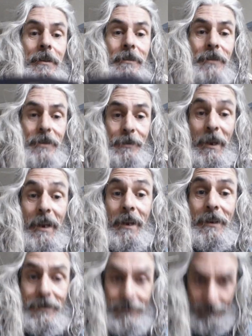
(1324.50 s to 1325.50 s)
Just my
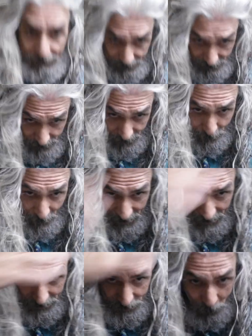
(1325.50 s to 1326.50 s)
head. Just my
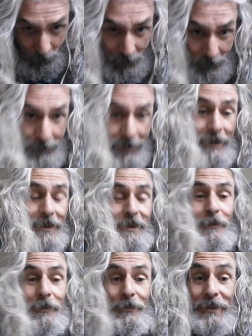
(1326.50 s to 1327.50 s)
Esau,
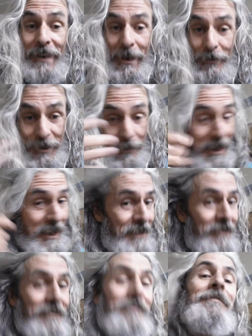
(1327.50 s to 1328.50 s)
the outer
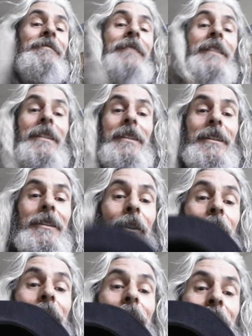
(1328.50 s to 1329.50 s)
man.
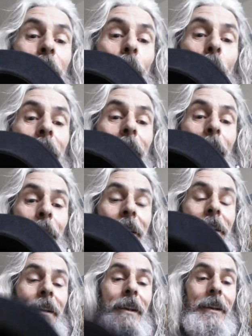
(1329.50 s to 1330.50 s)
There's no white rabbit
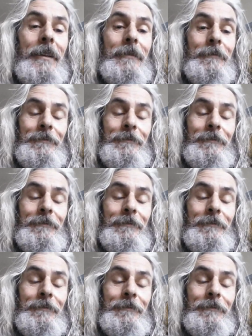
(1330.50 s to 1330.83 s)
in there.